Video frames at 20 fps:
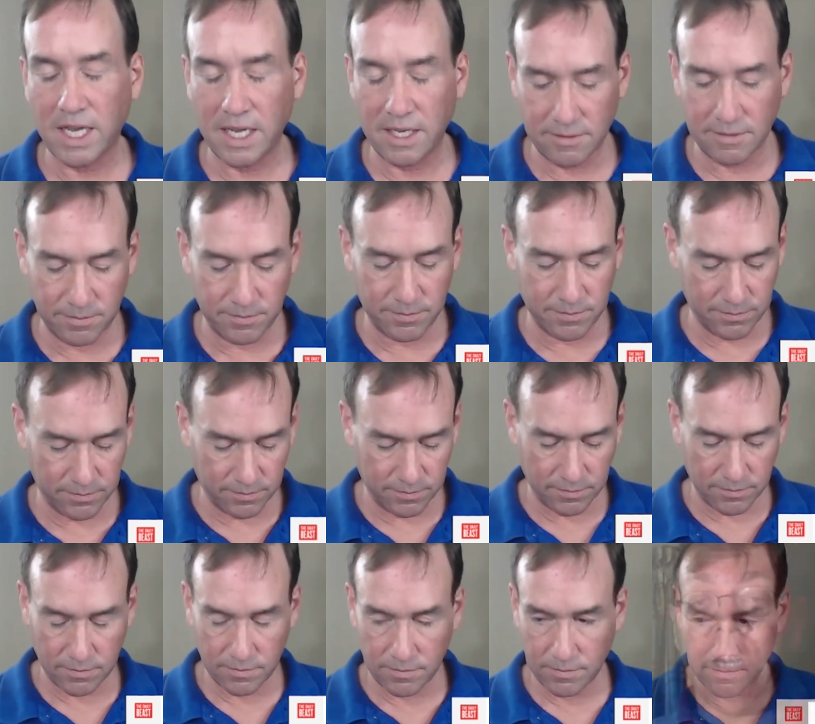he literally
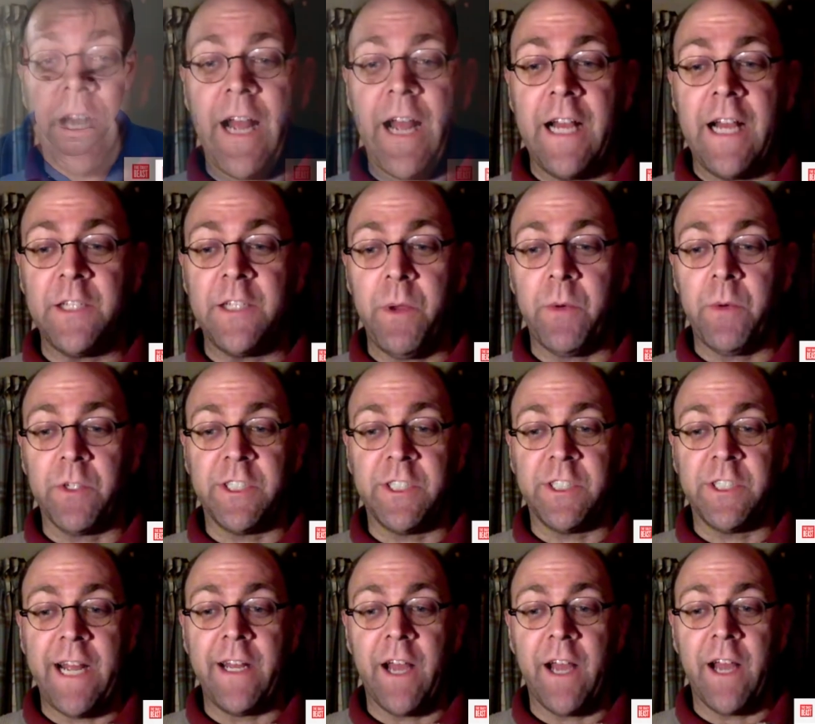announced it as we were
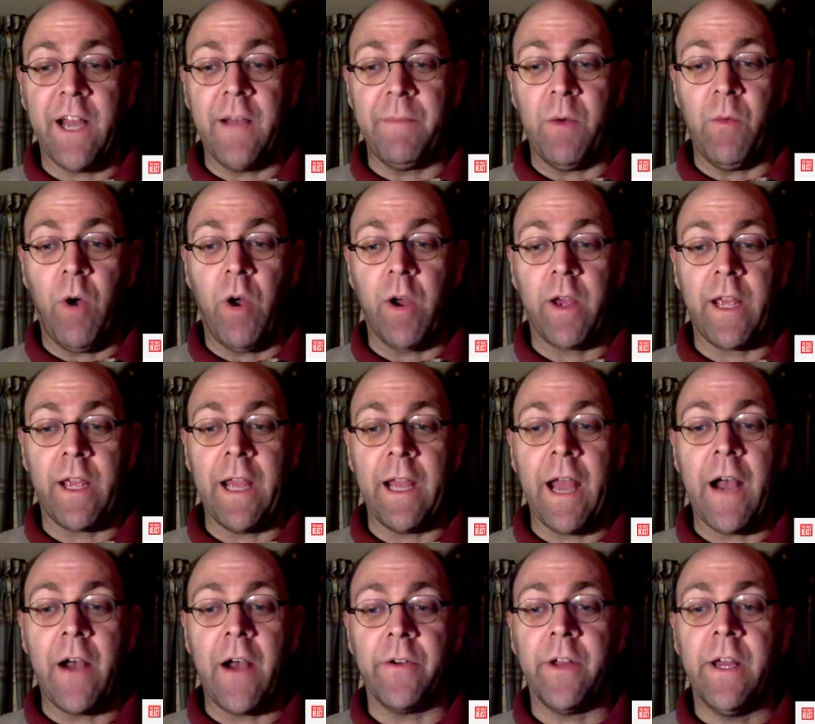standing up and
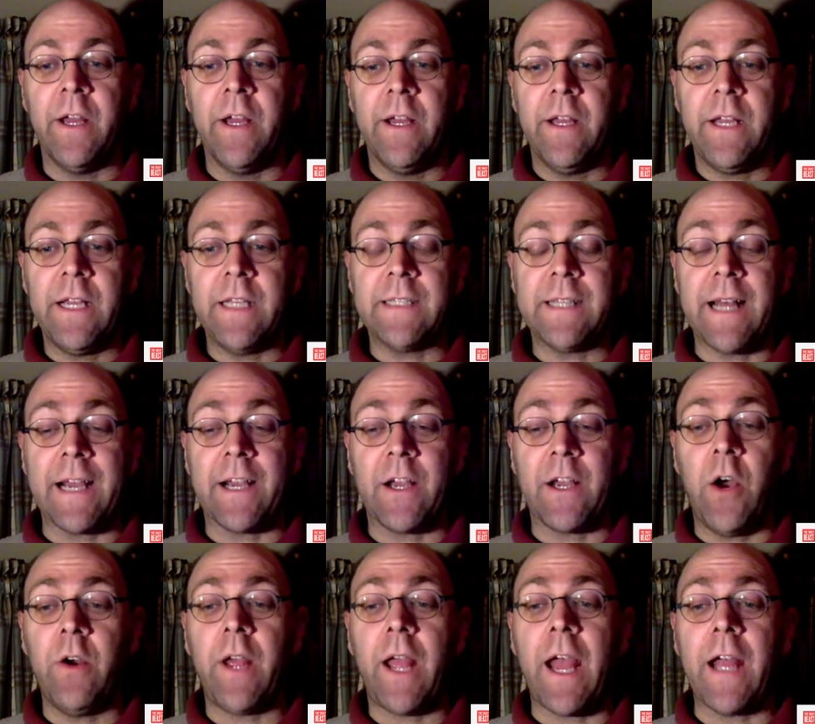walking out. He's
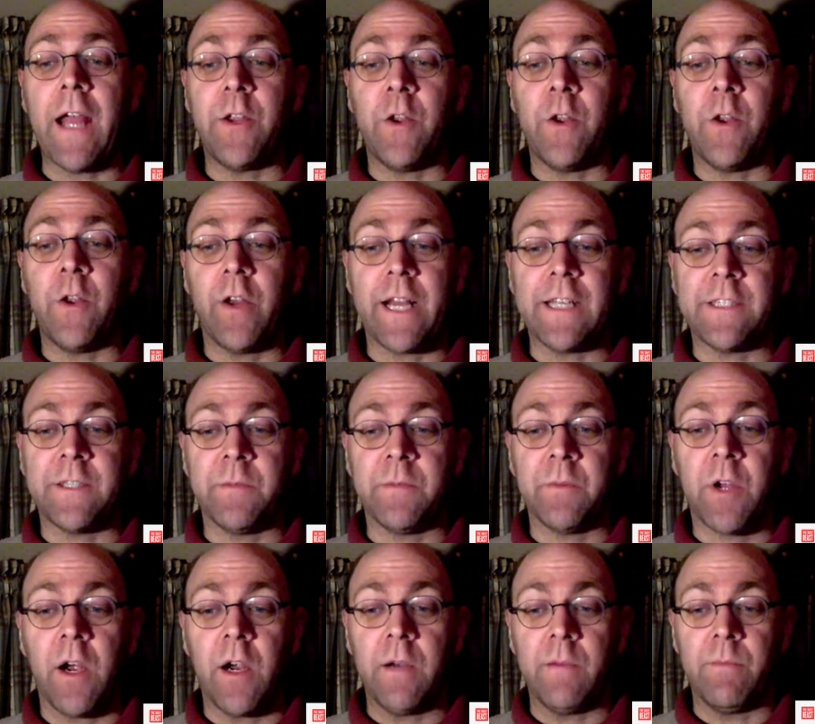like, "Oh yeah, and you all get some
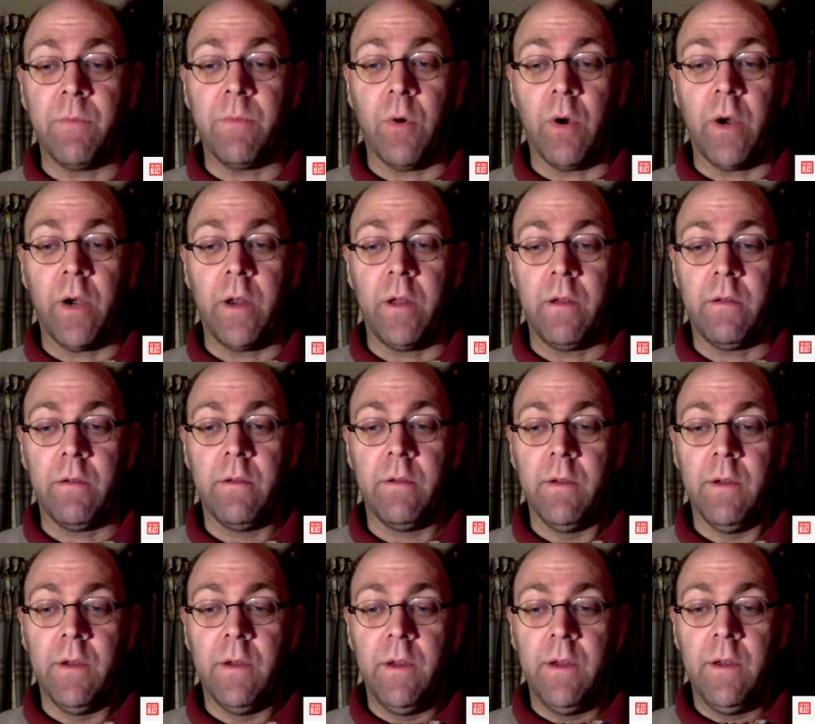cardboard."
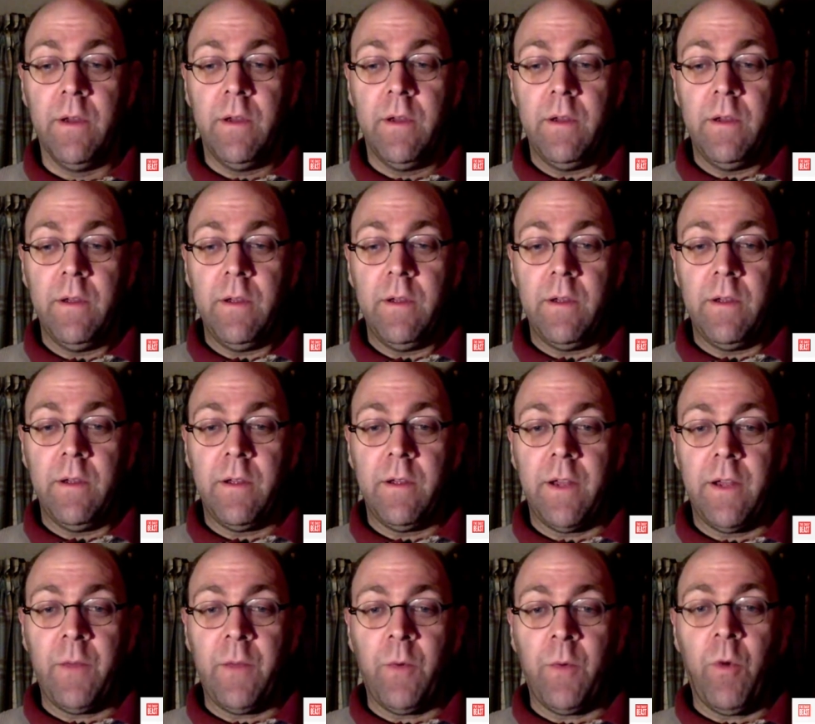
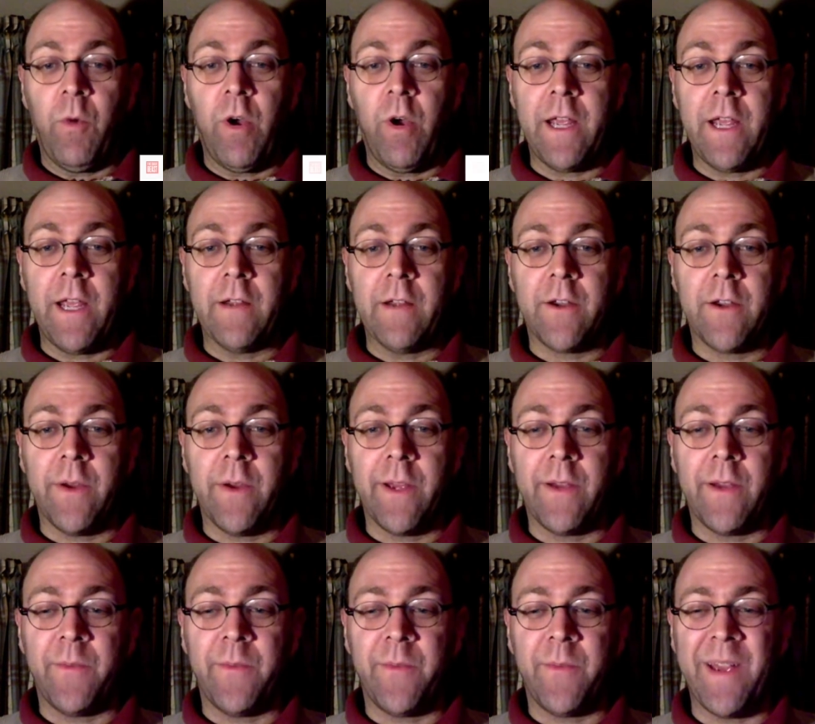And we're walking out
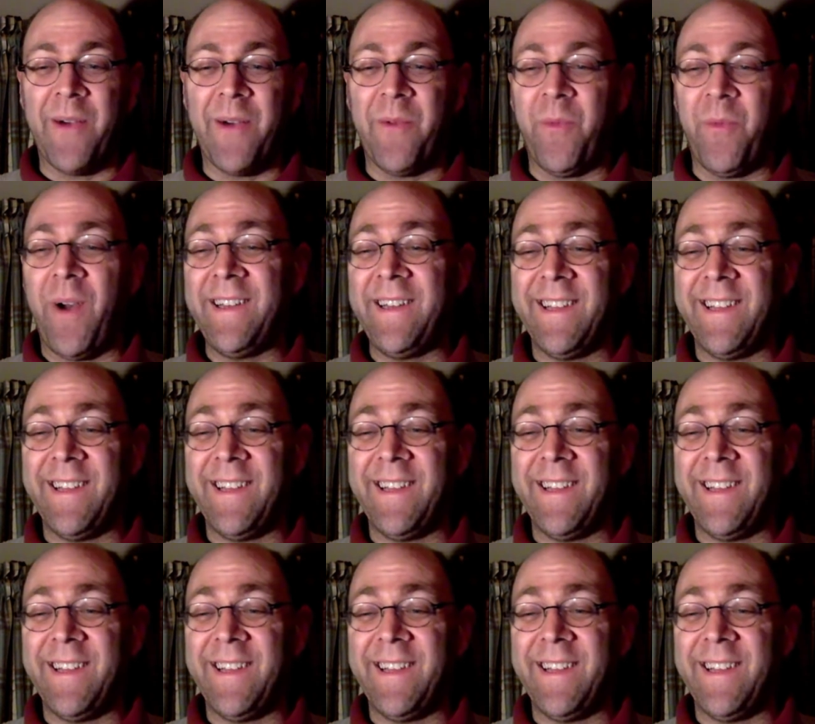going, "We get what?"